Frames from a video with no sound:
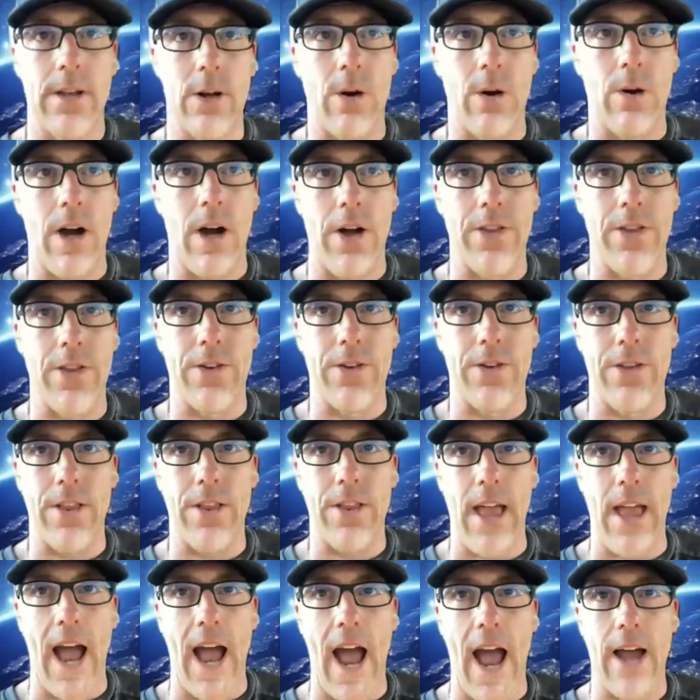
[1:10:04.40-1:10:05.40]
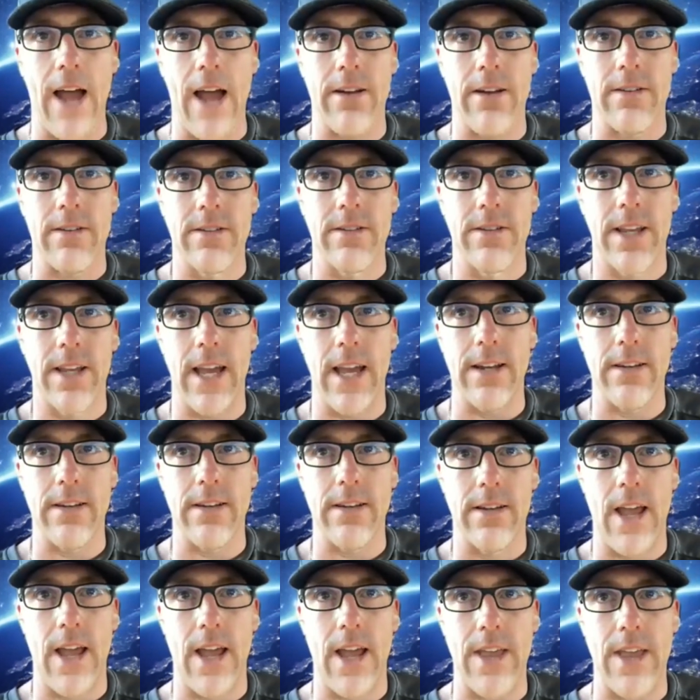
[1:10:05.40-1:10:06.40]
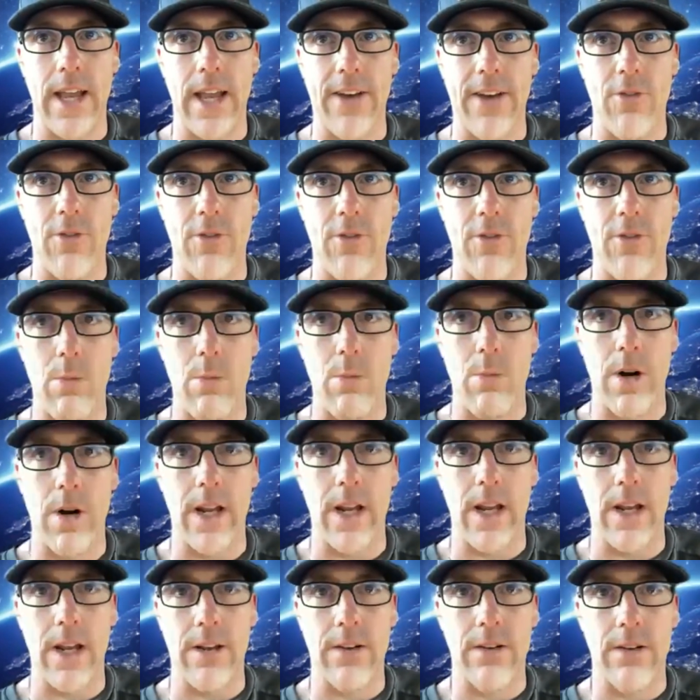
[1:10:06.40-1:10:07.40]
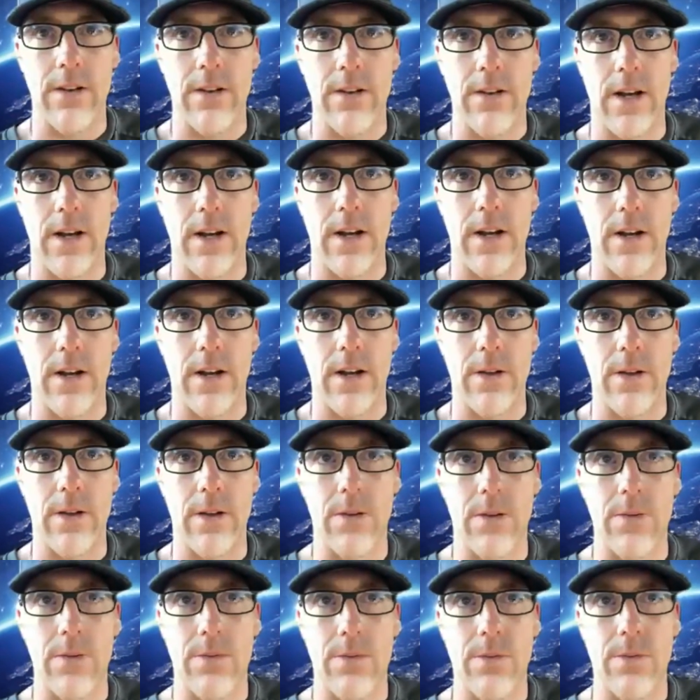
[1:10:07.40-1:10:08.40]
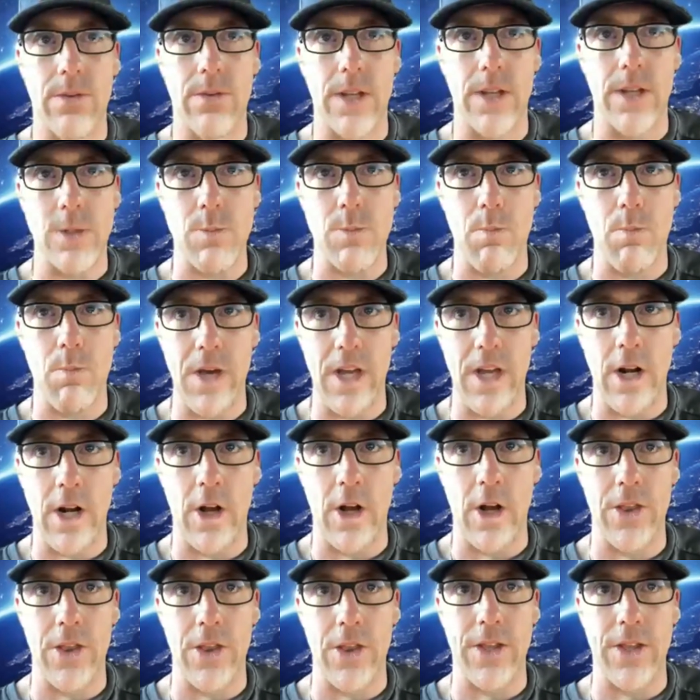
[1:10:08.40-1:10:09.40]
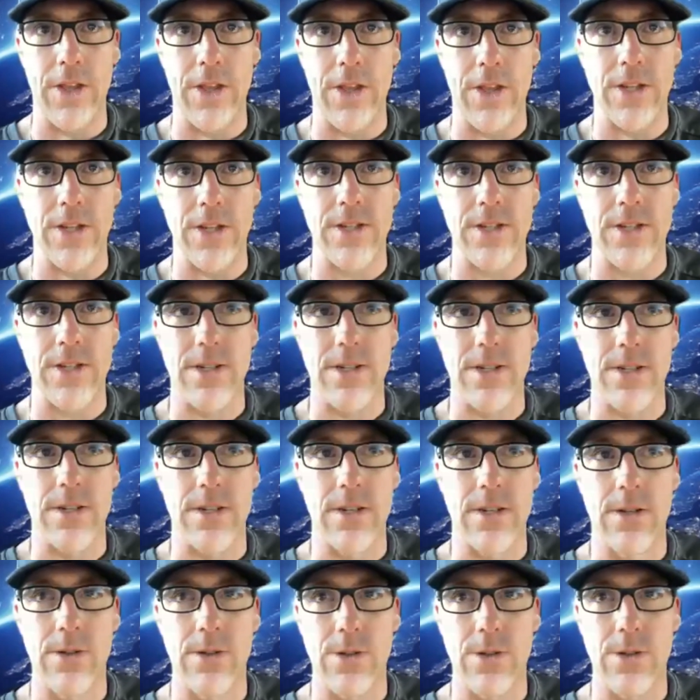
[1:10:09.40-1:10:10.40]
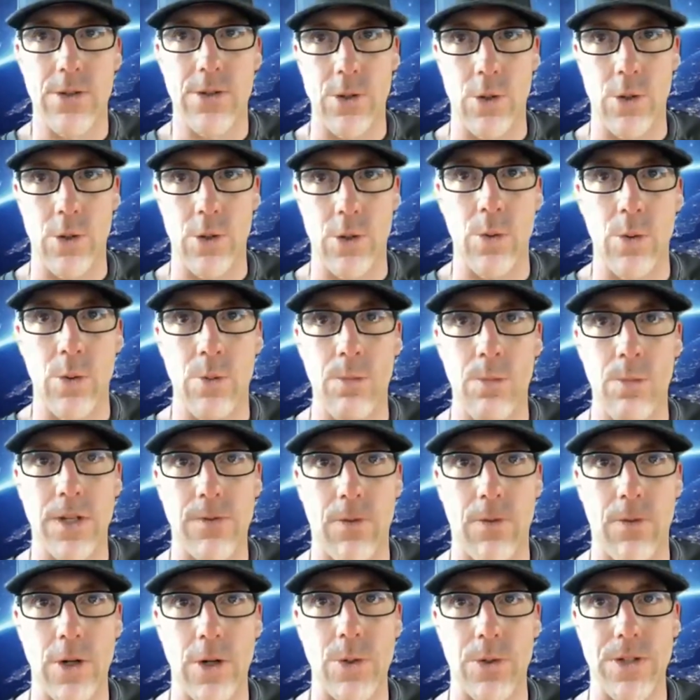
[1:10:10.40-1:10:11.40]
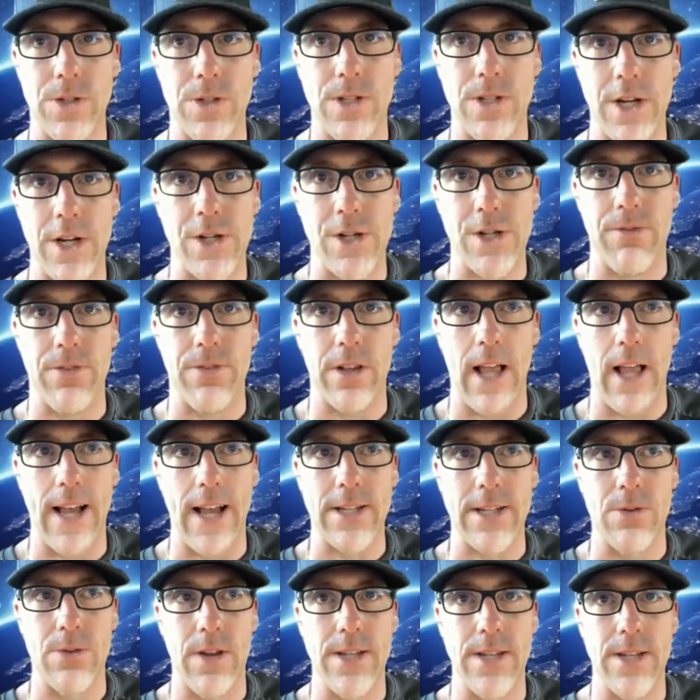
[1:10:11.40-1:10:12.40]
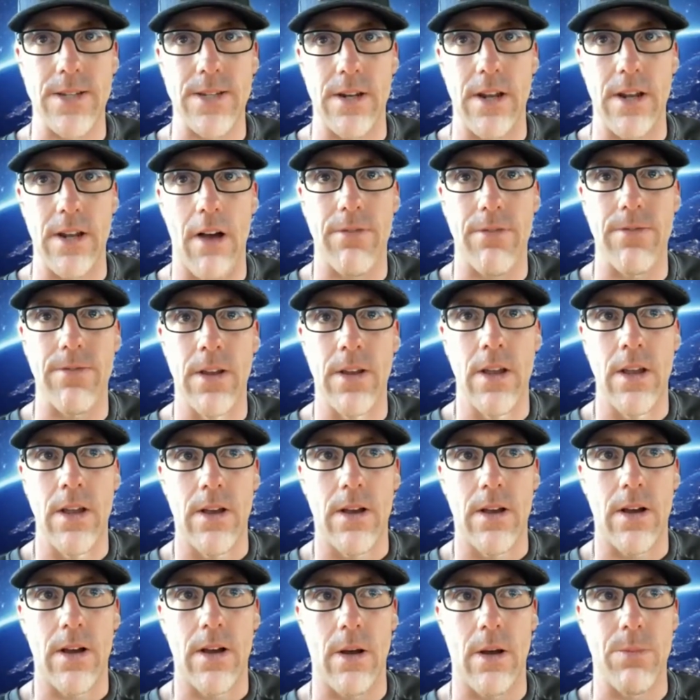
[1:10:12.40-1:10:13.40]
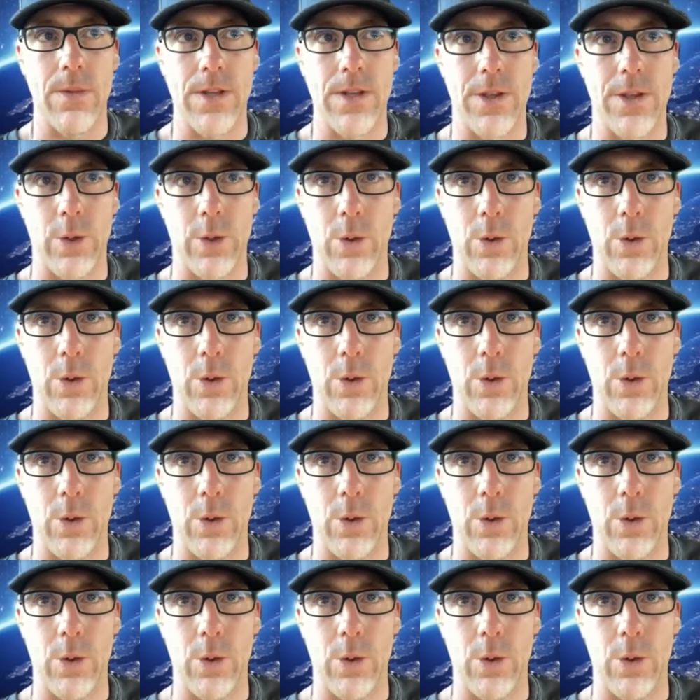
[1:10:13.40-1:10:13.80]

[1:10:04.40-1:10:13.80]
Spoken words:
And other than that, can't thank everybody that's been on this Zoom, this virtual session for the last 2 days enough.